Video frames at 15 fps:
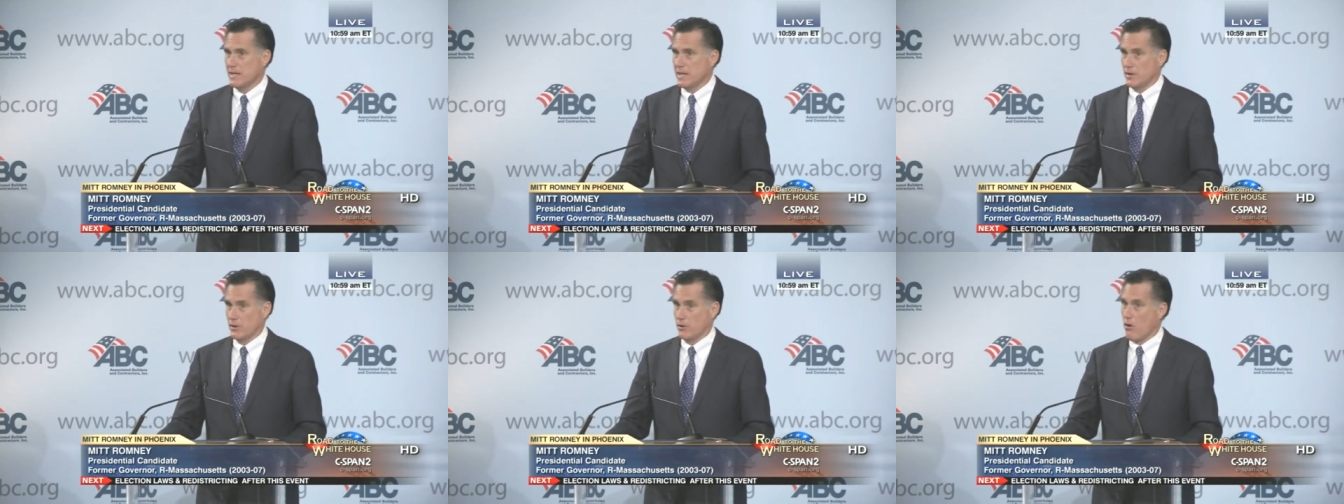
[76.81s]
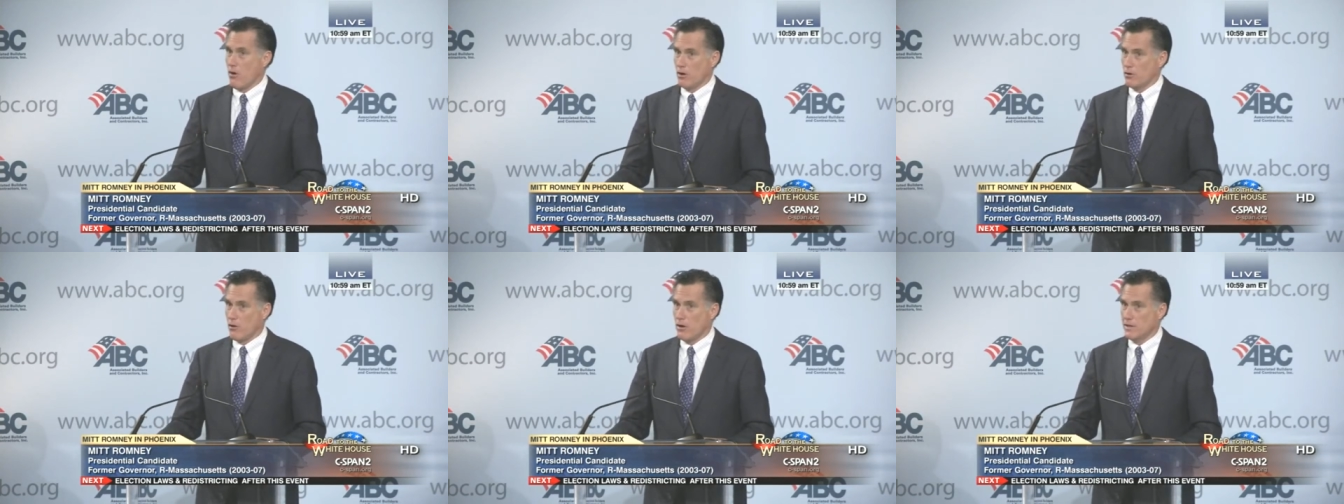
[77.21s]
in a
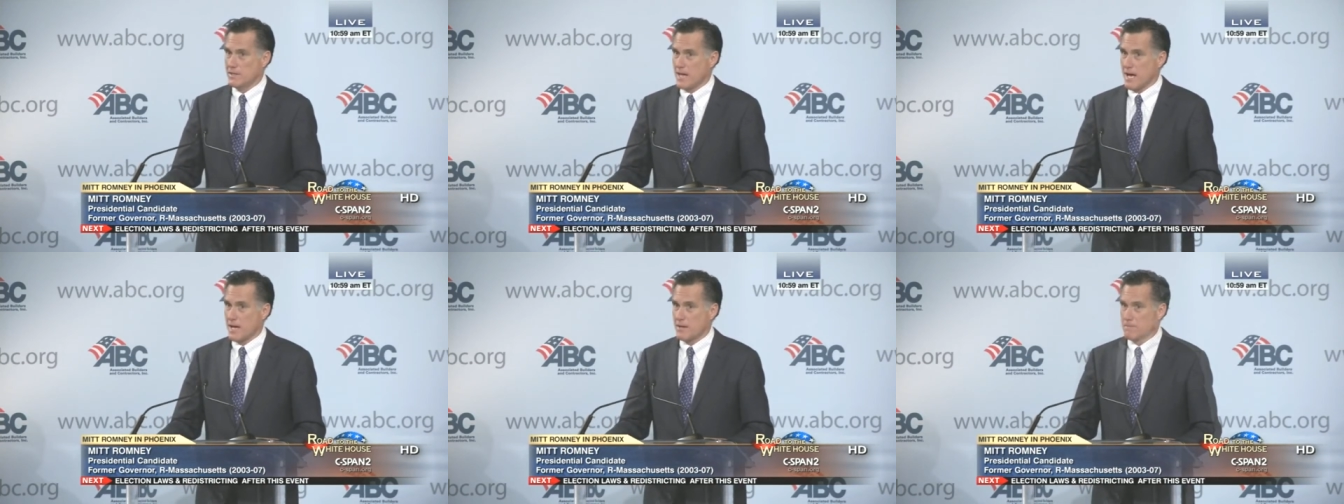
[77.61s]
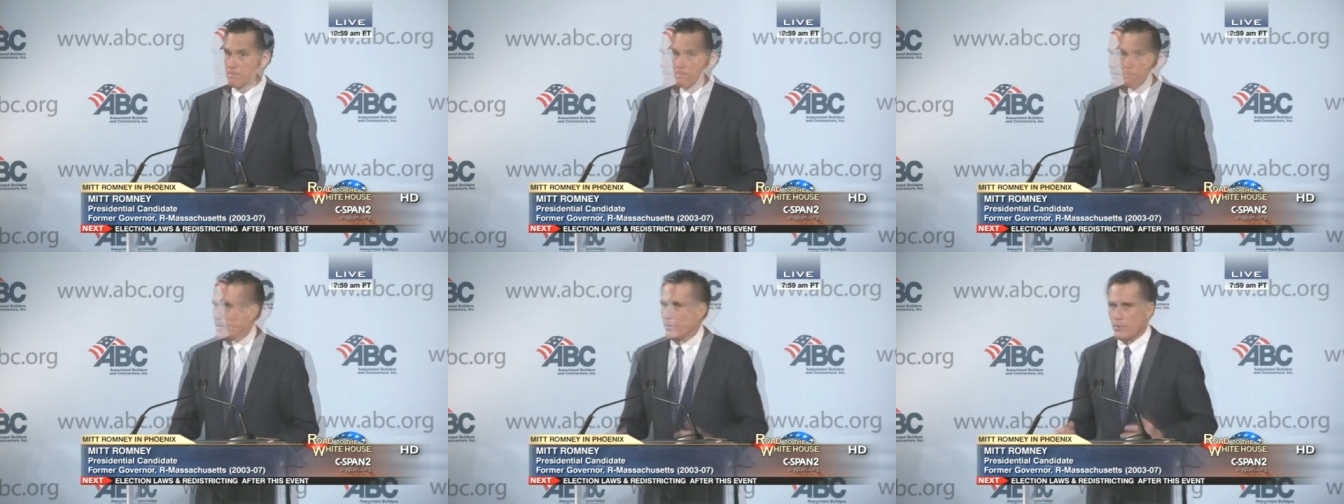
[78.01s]
long, long time.
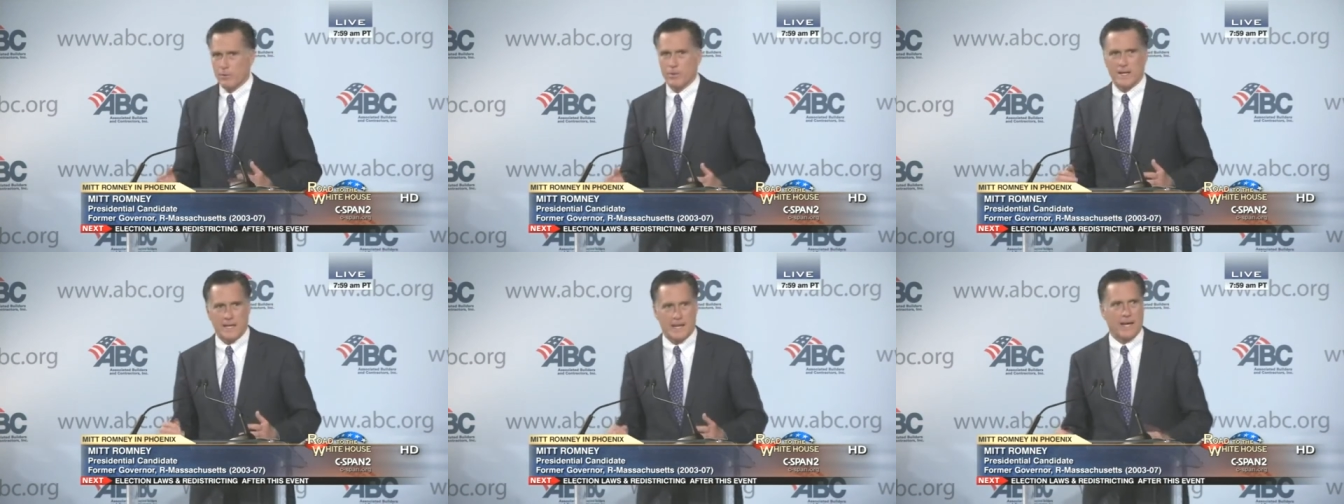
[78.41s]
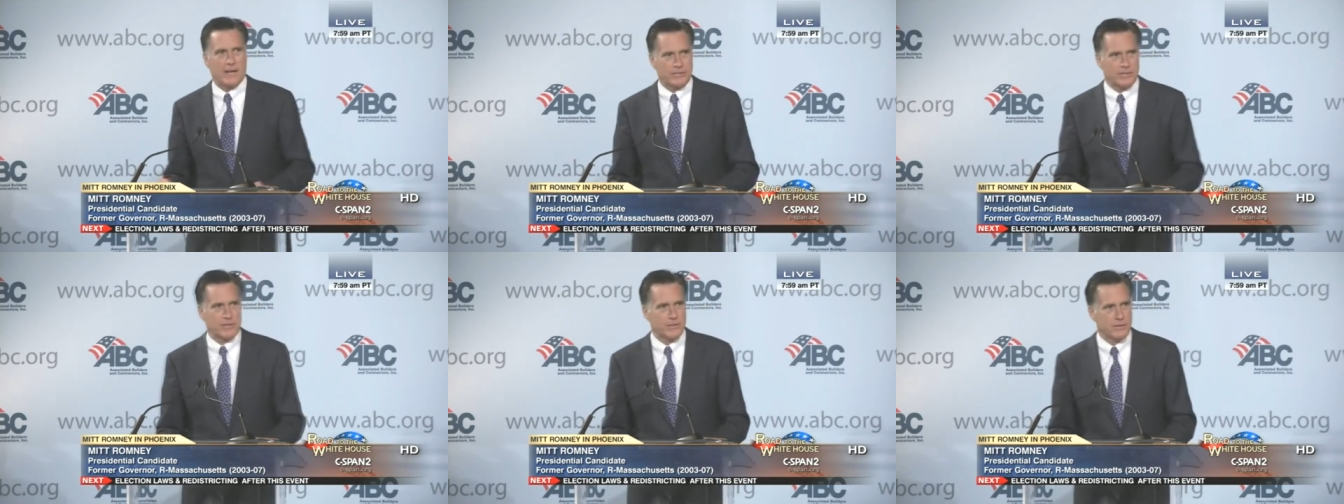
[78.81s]
Now, what are we going to
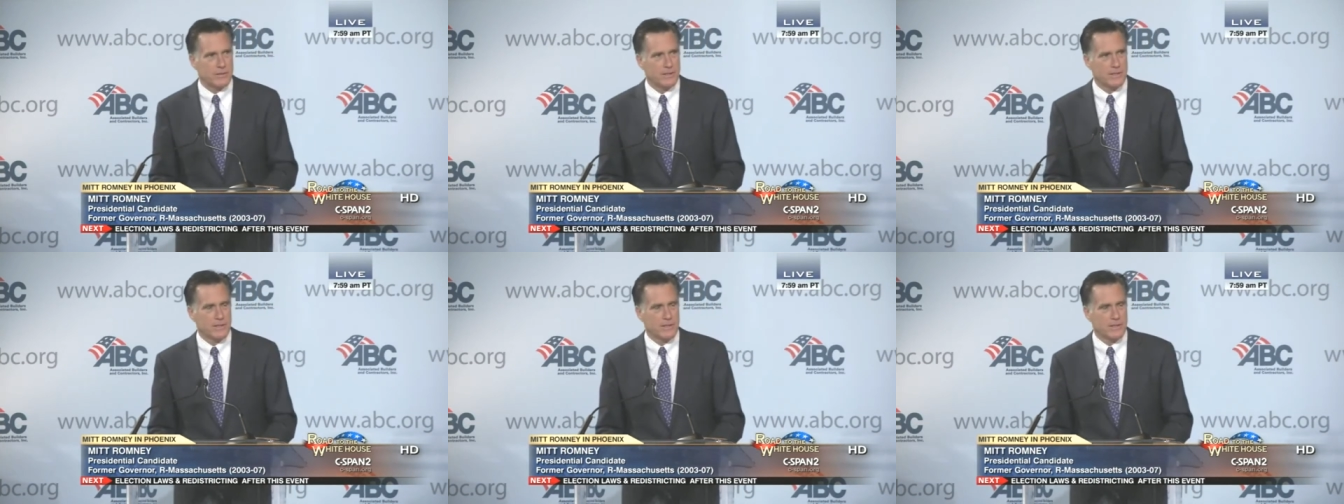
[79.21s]
have to do?